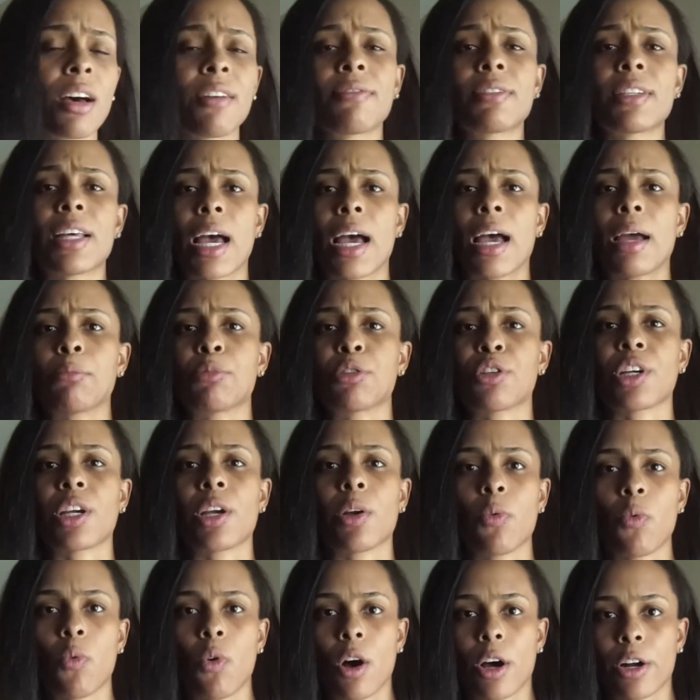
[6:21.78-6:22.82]
time
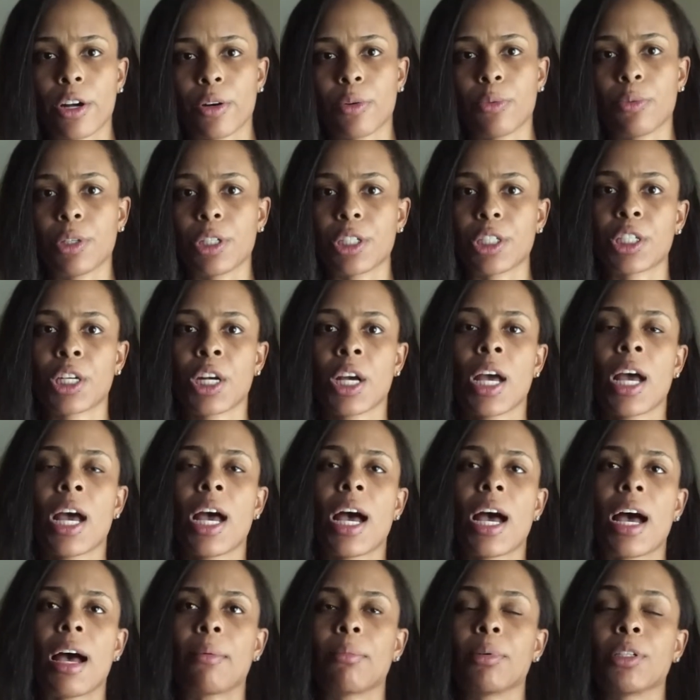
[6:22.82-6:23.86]
drinking water, which
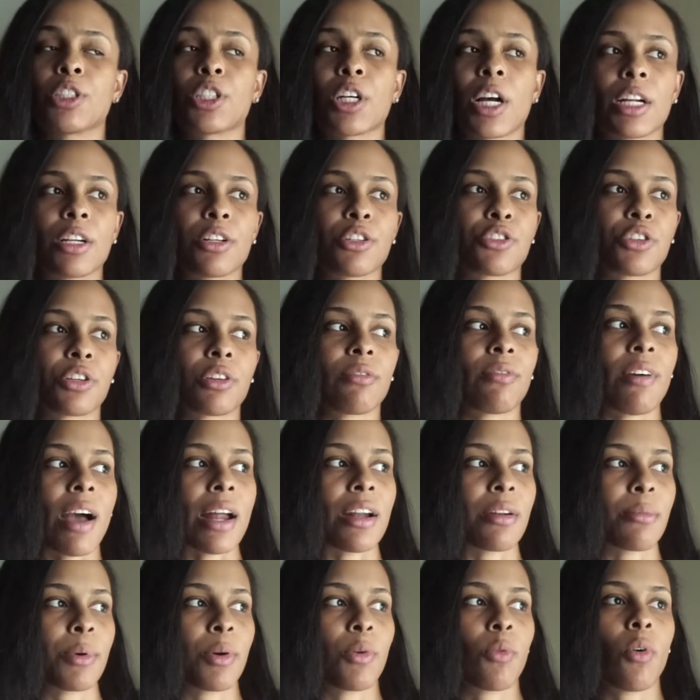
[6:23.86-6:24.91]
I've been trying to drink
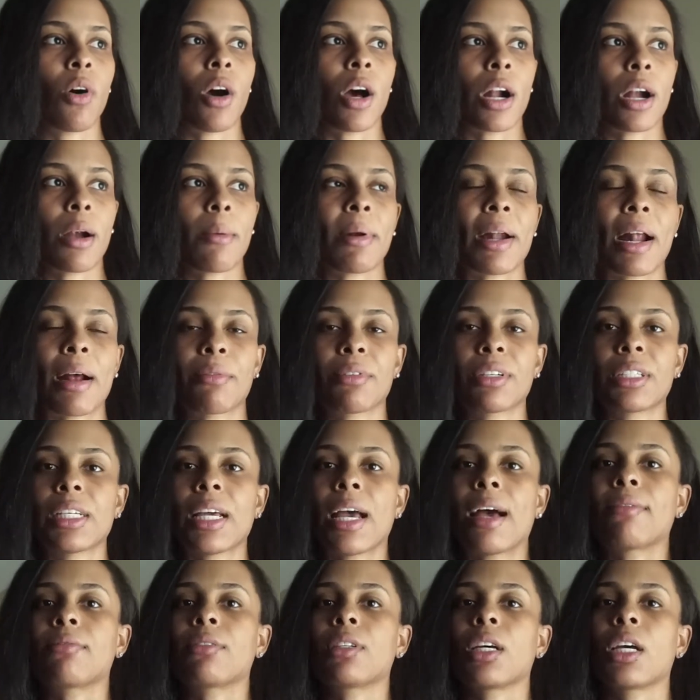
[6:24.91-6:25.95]
vitamin water, but I really
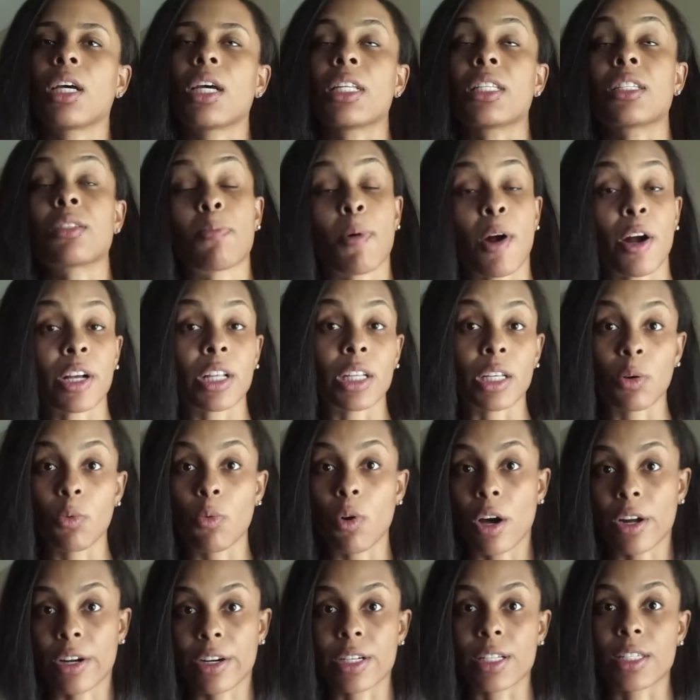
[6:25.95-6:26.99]
have to, and sparkling
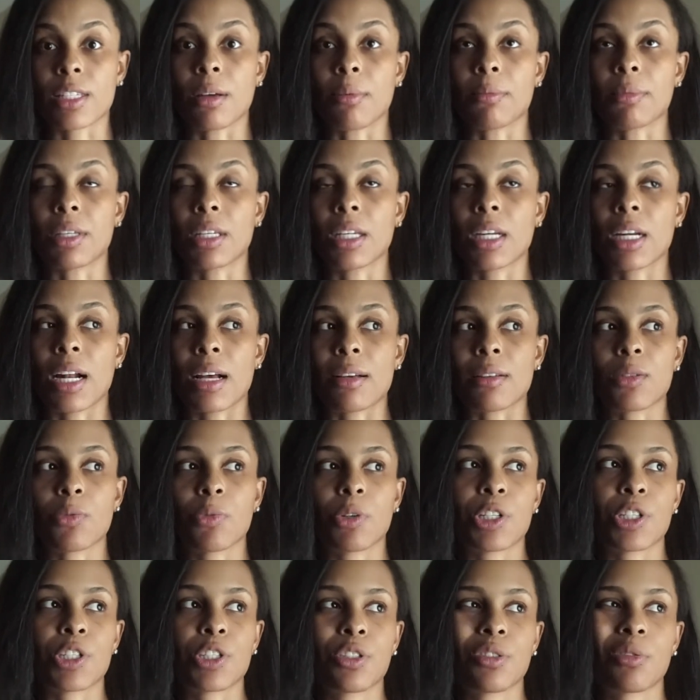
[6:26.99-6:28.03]
water is something that I
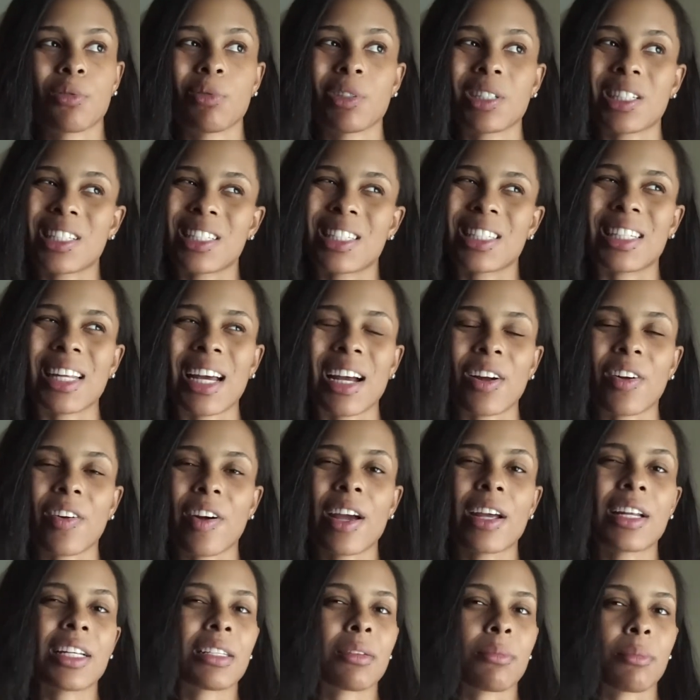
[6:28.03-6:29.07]
switched to, which isn't that
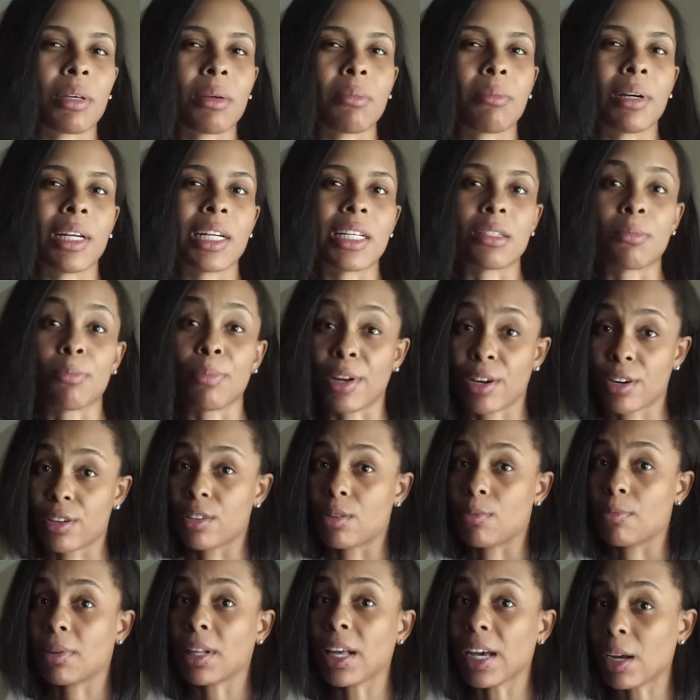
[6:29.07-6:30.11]
great to me, but it's better
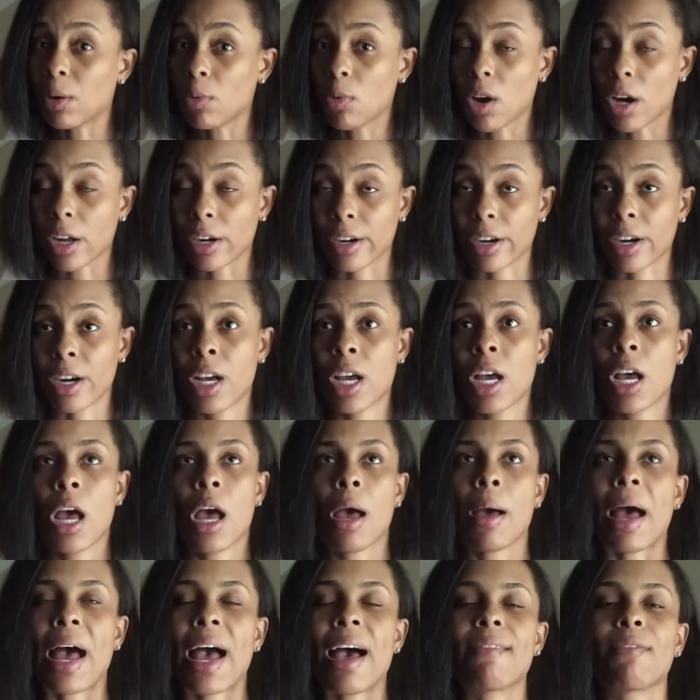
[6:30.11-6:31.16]
than plain water.
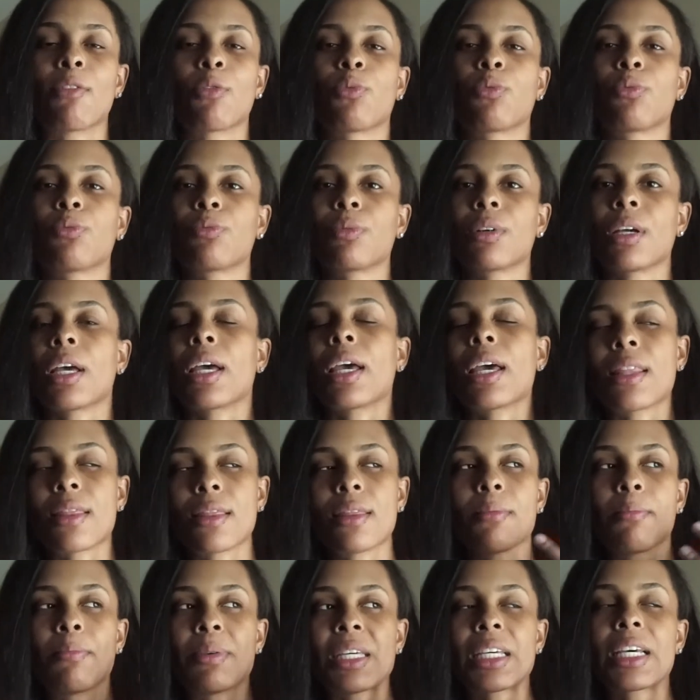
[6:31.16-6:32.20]

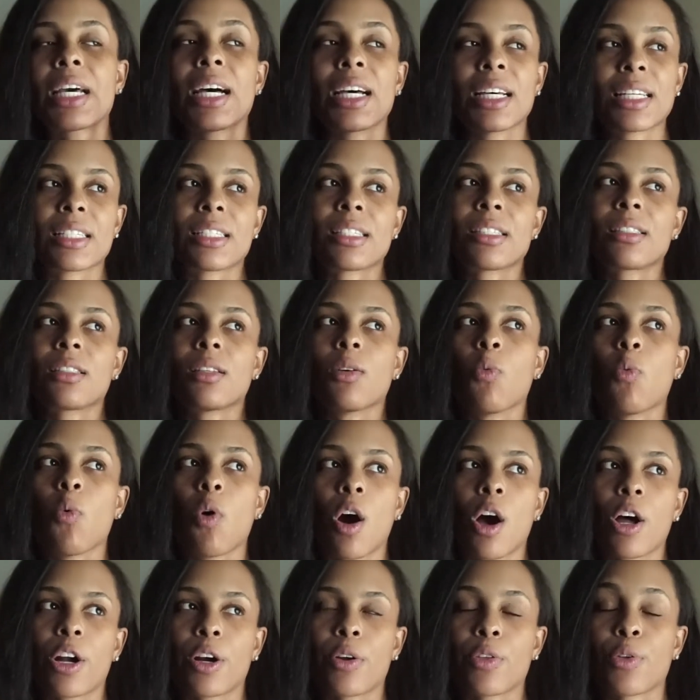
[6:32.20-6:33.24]
And because the
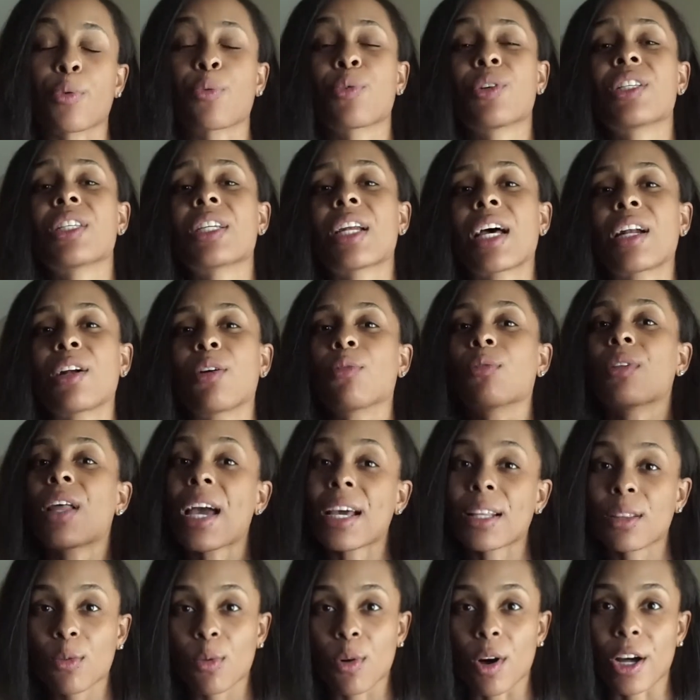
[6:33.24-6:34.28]
water, or the reason I don't
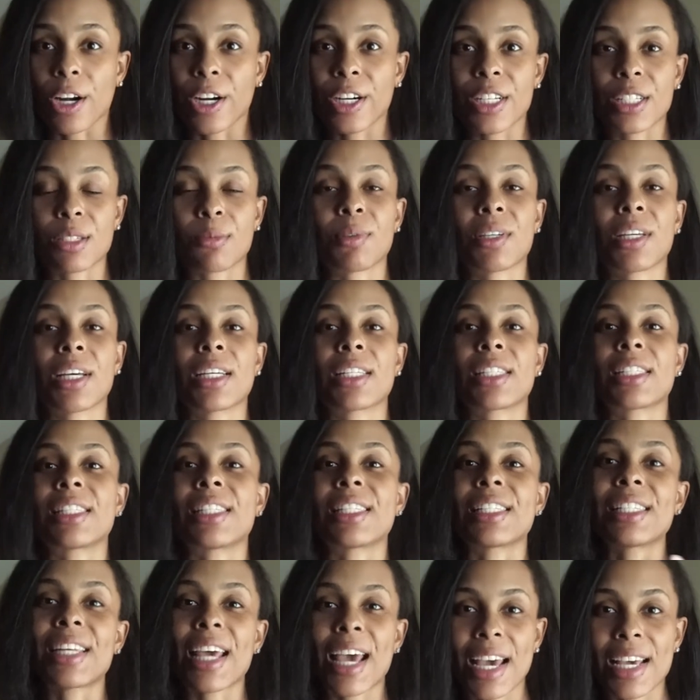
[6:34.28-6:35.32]
like the water, is because
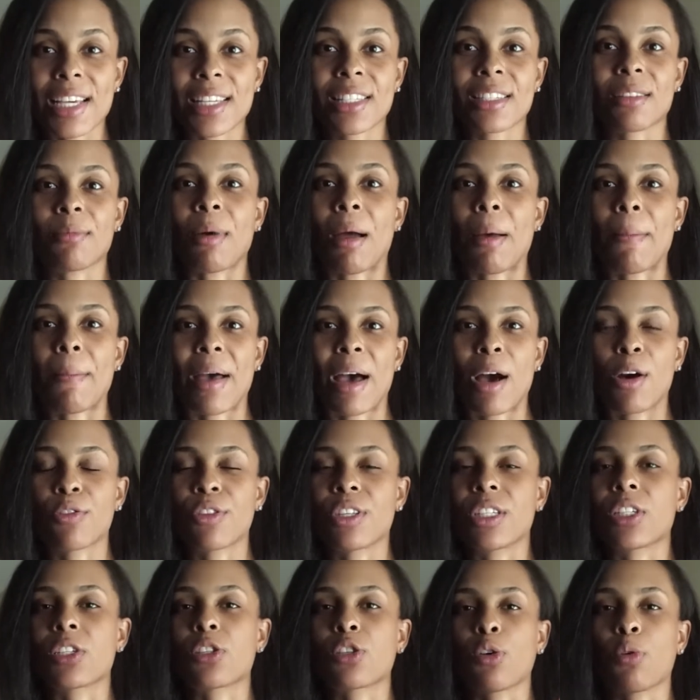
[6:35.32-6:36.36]
the taste in my mouth
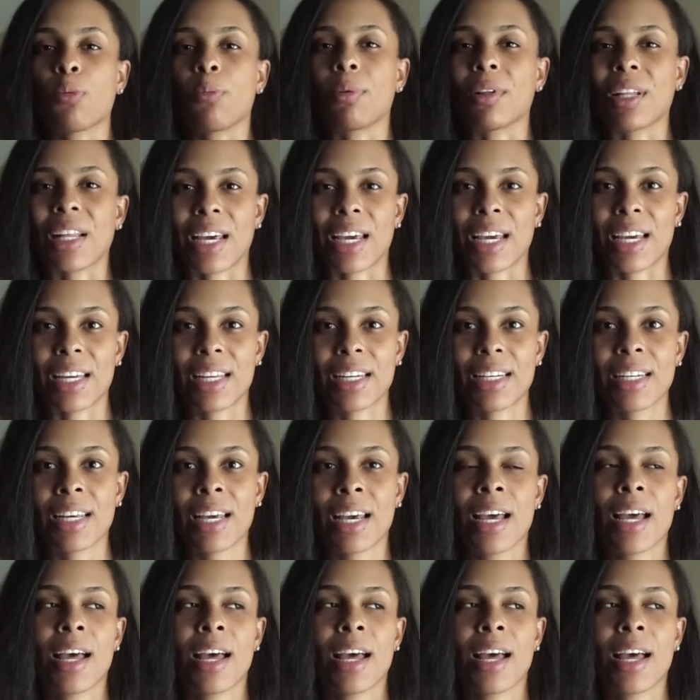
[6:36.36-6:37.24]
is so bland,